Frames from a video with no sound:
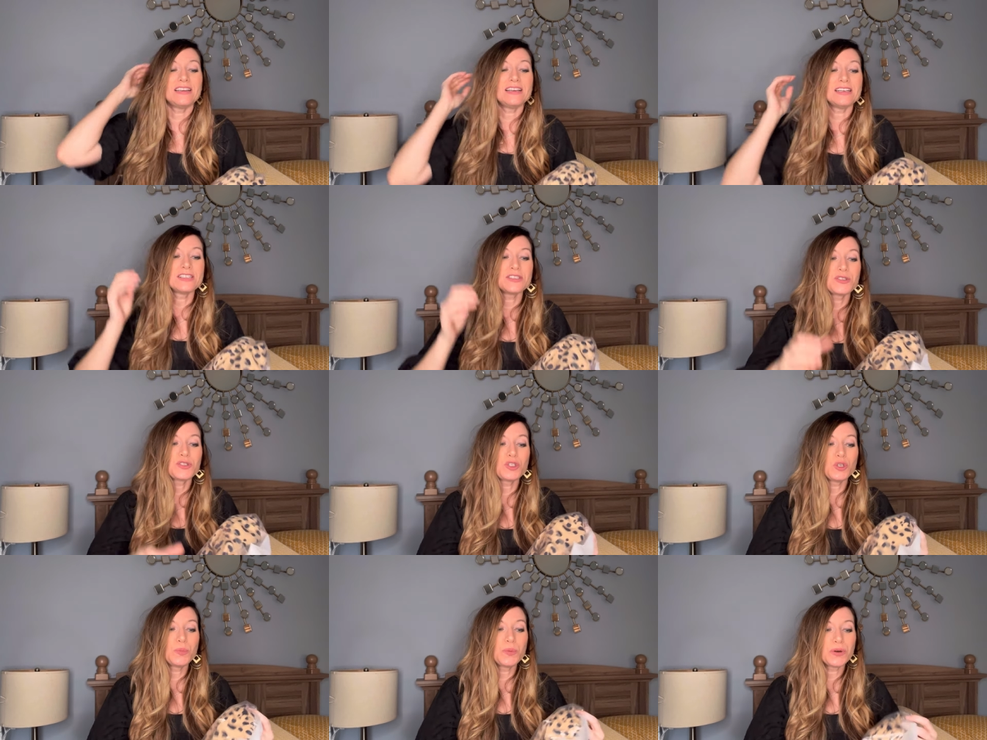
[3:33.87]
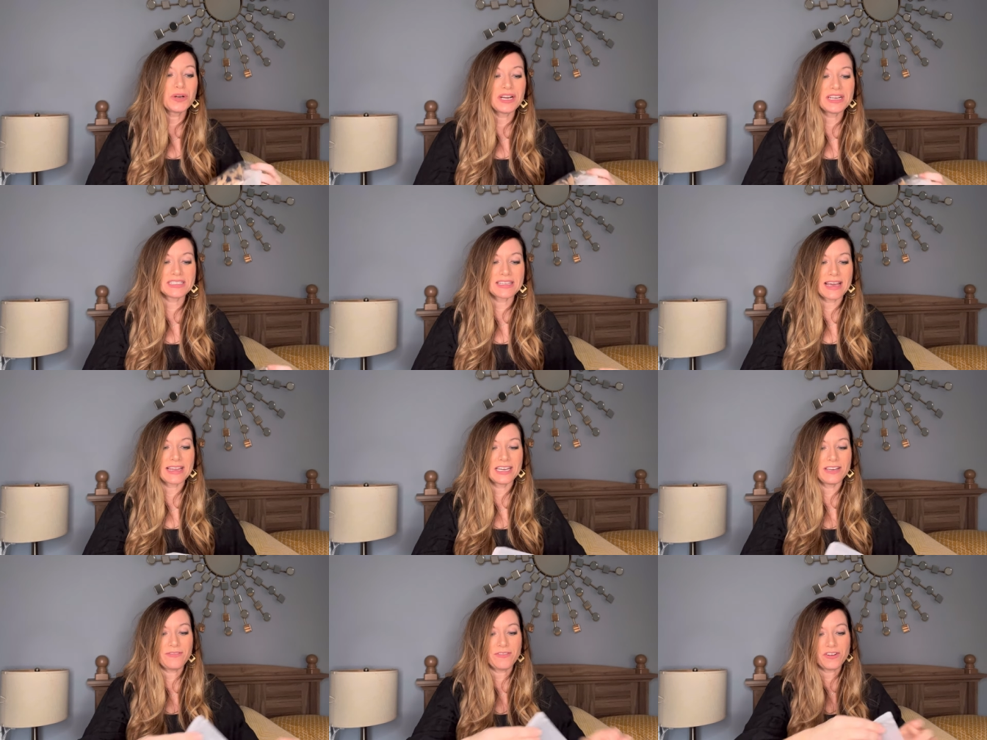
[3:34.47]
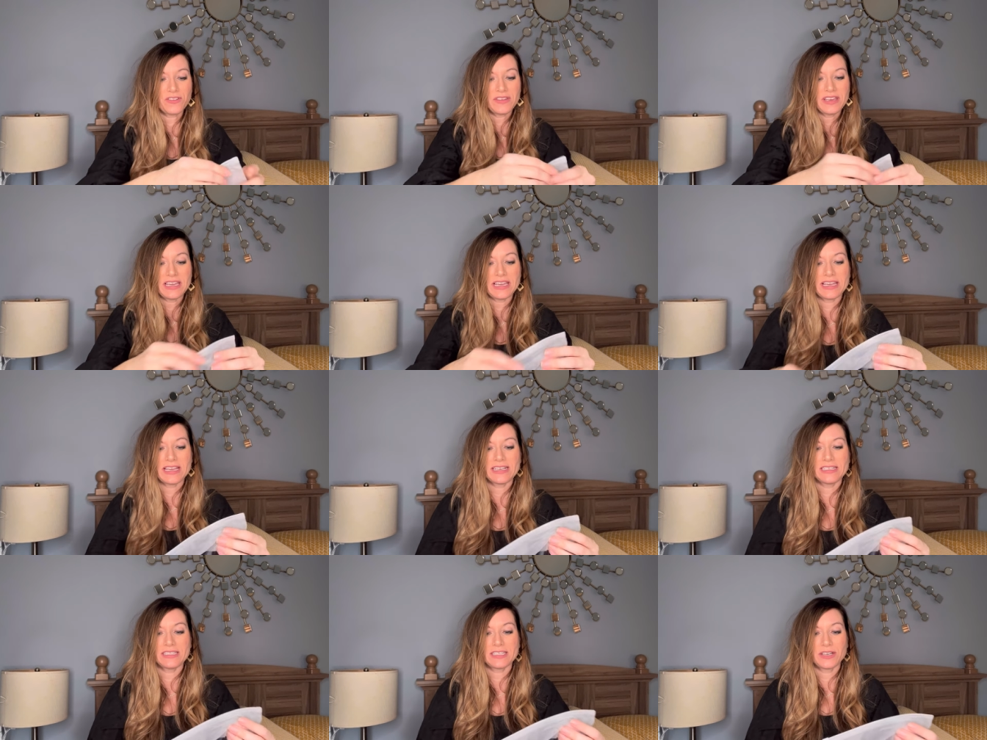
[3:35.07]
Super excited for
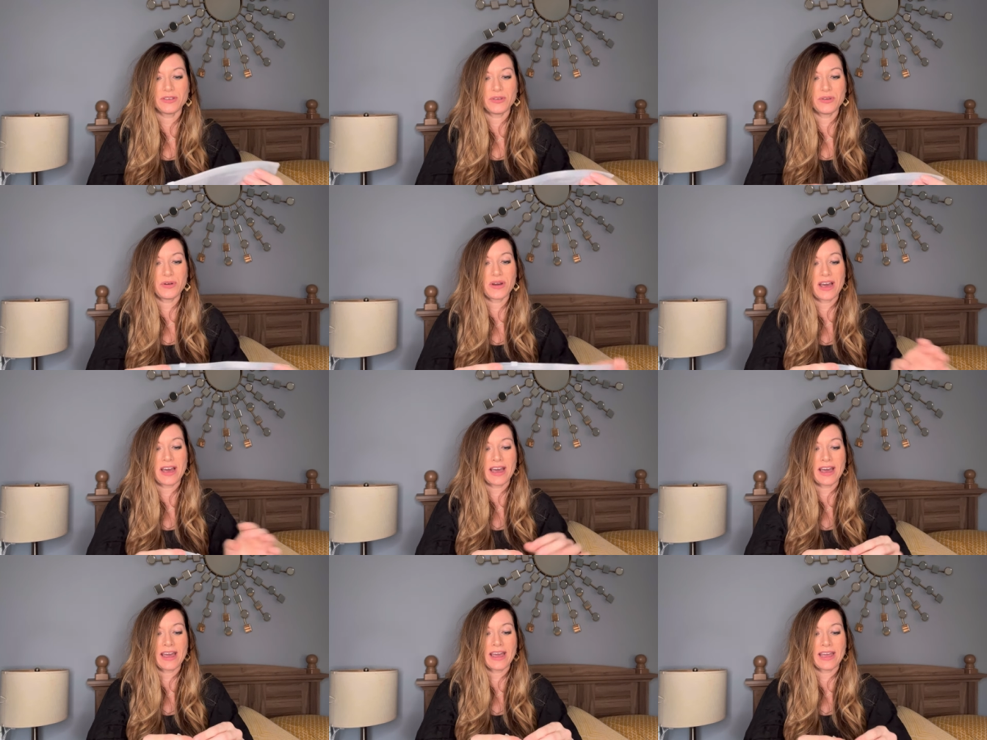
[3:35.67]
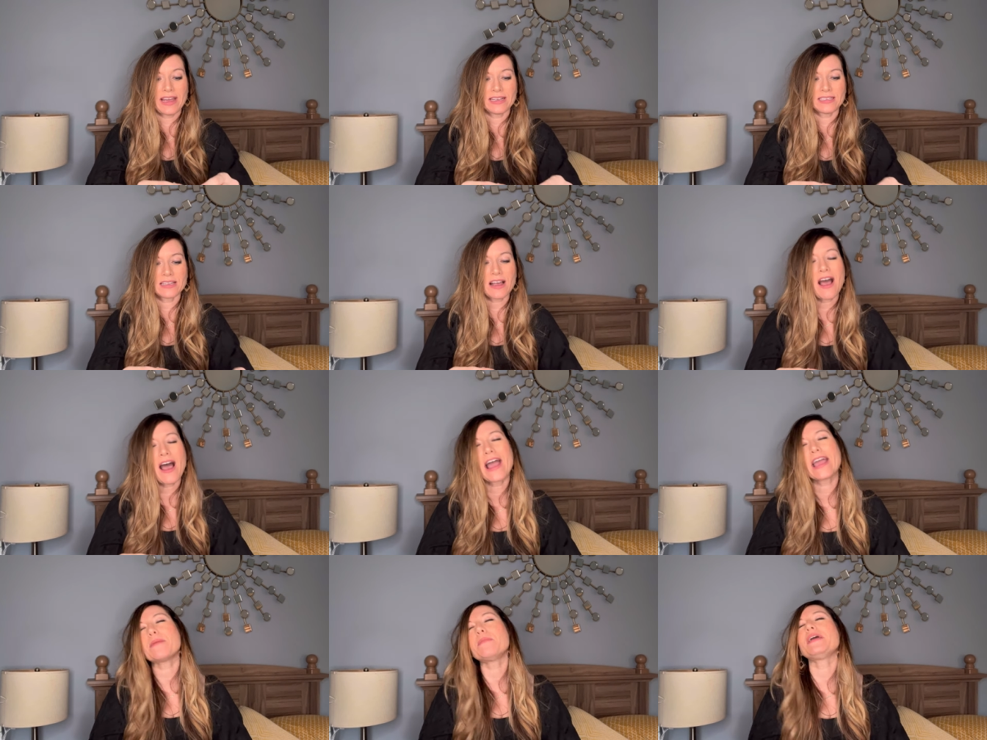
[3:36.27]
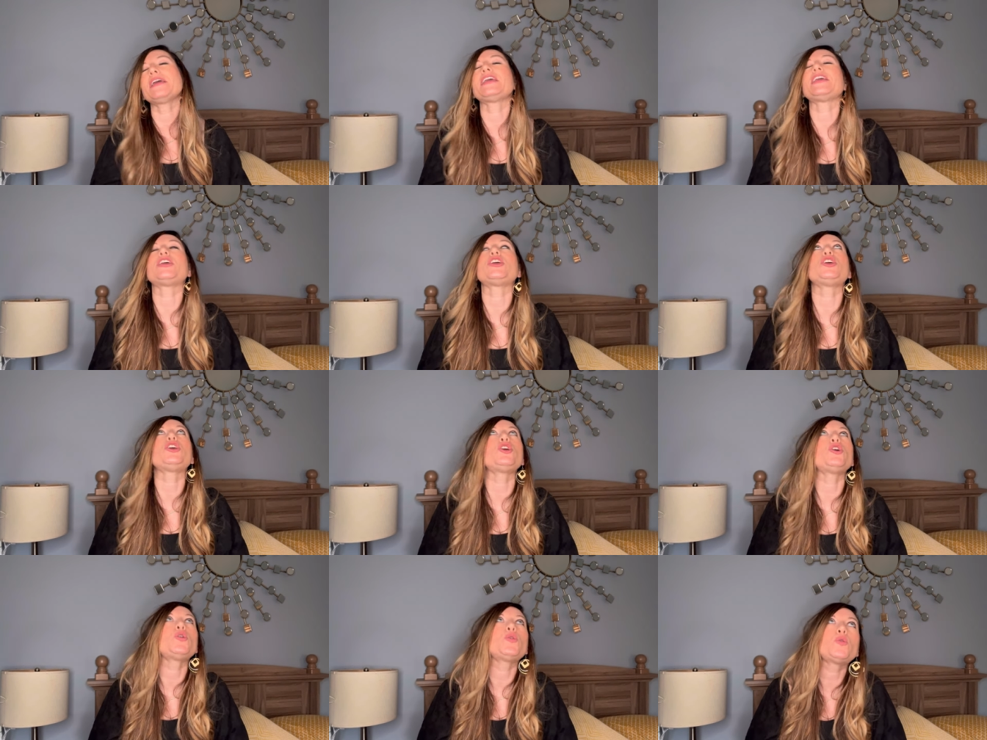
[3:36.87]
these, you guys. I'm a
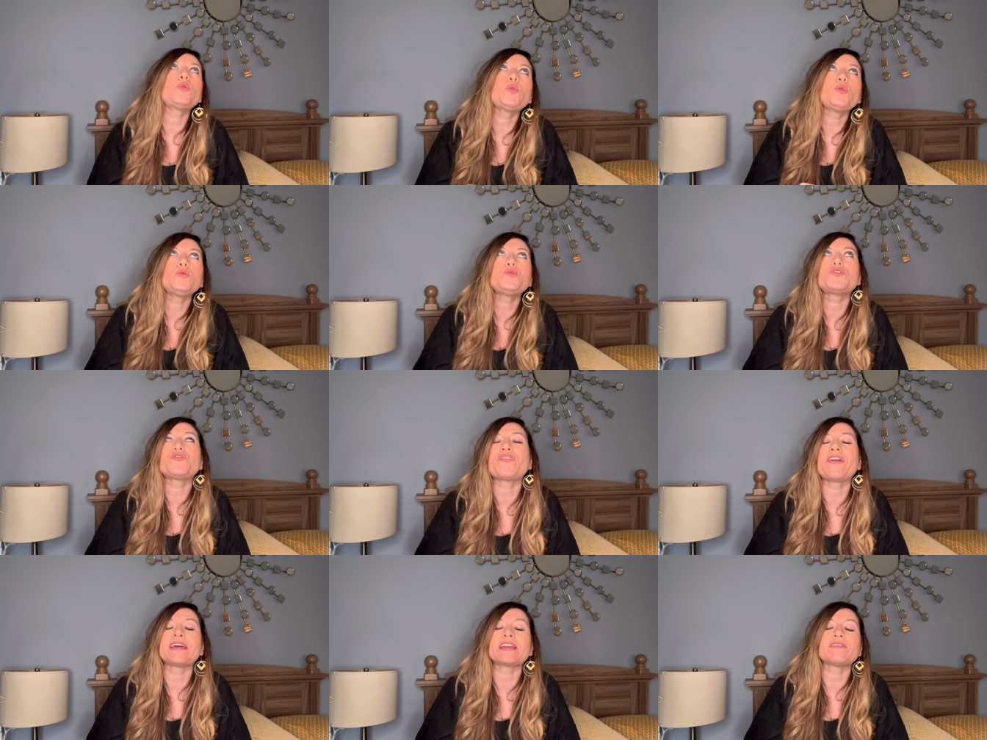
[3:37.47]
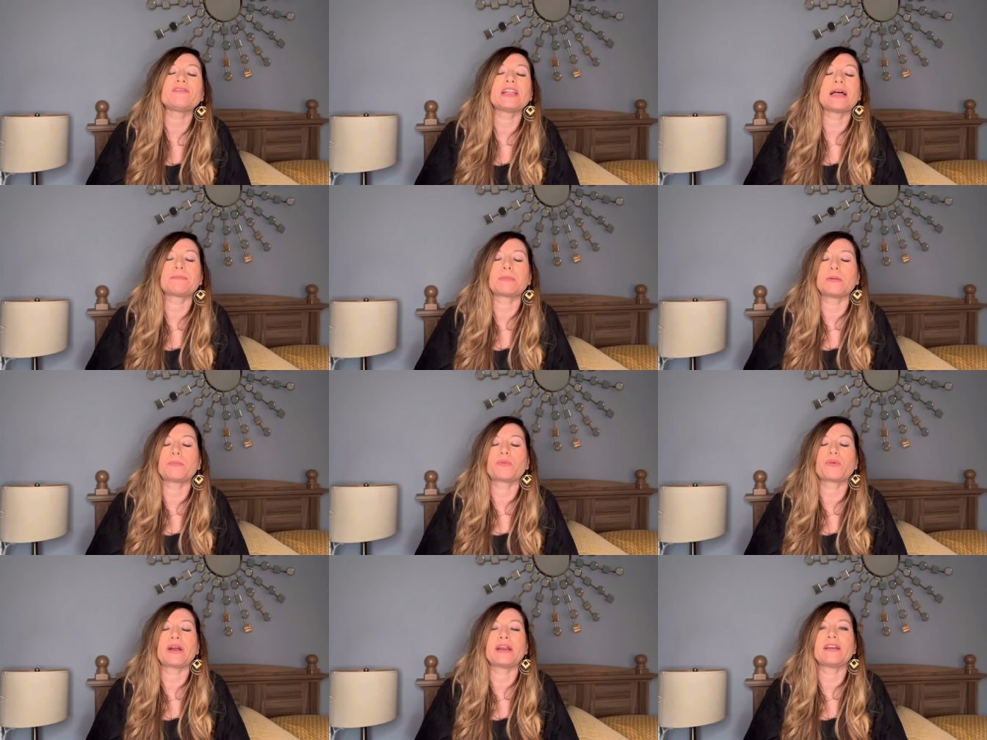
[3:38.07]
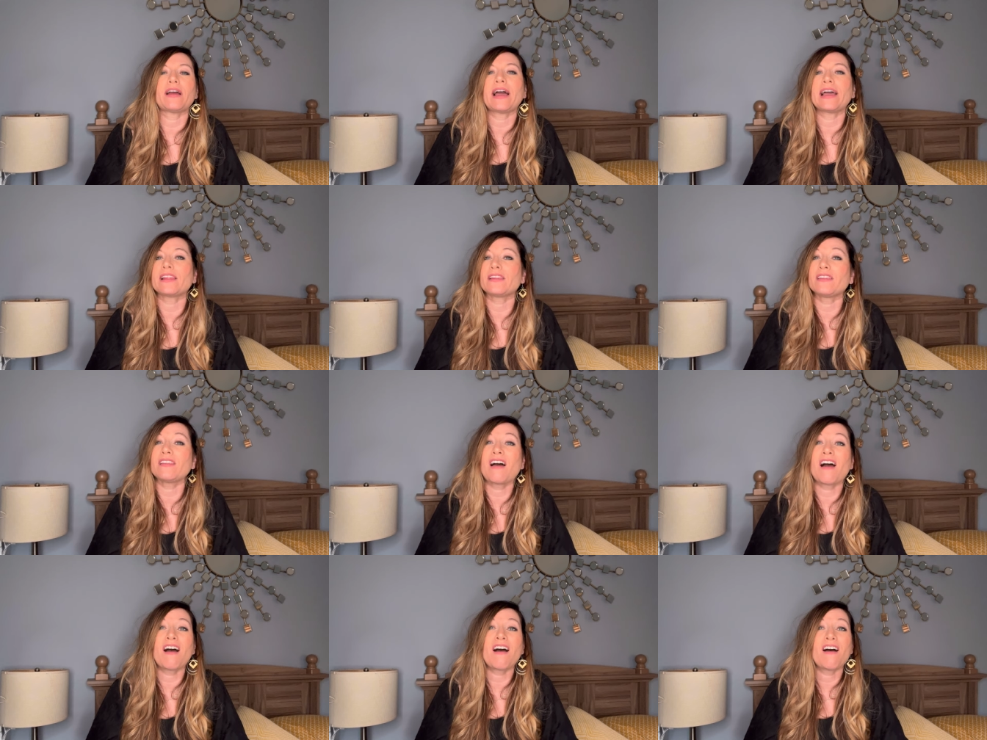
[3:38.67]
huge fan of leopard print. I
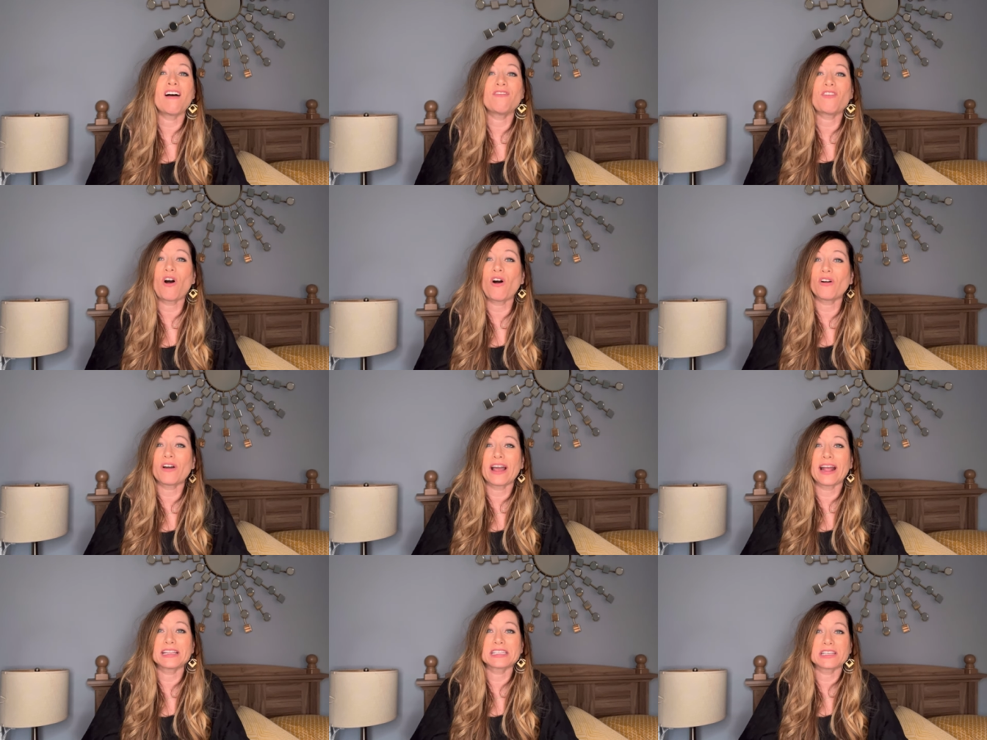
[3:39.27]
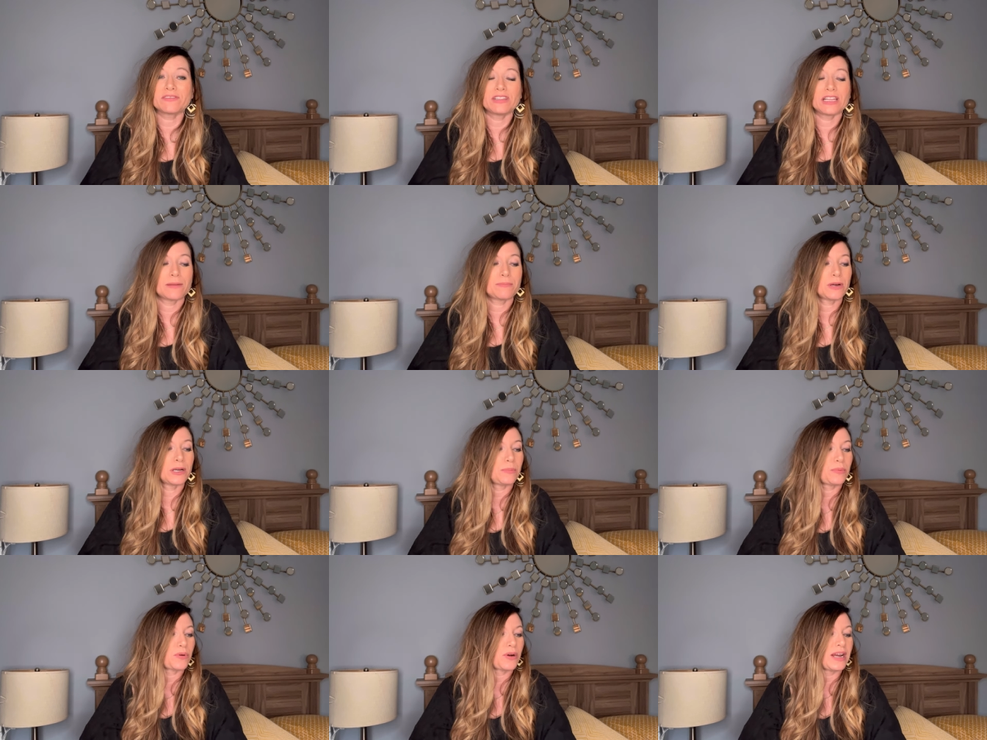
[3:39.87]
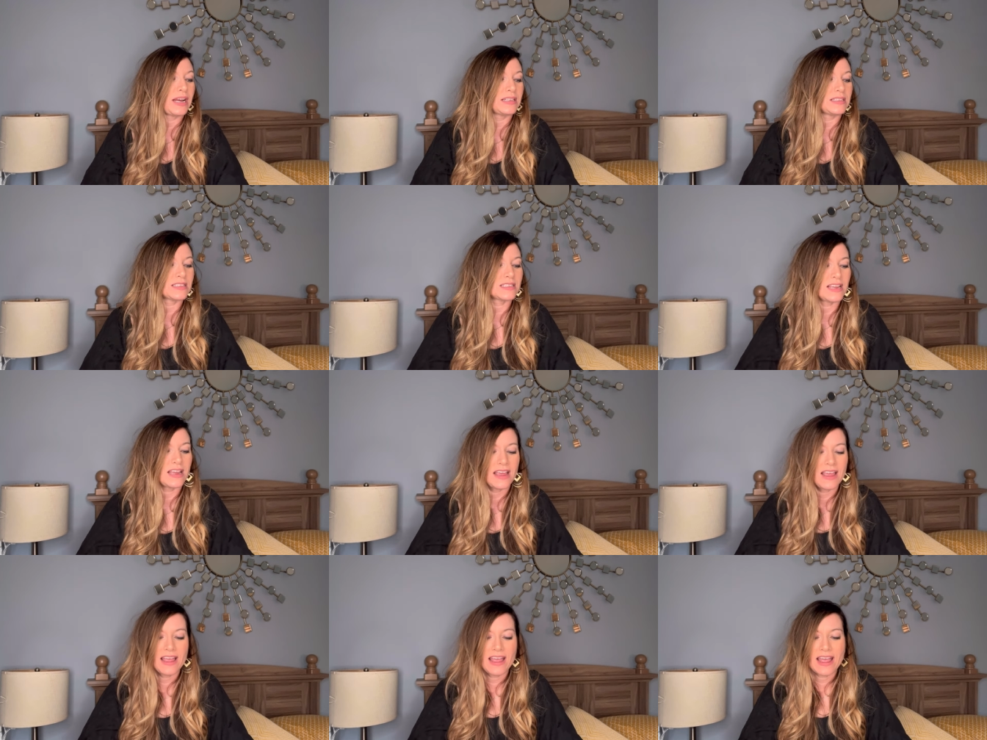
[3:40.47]
love all kinds of leopard prints.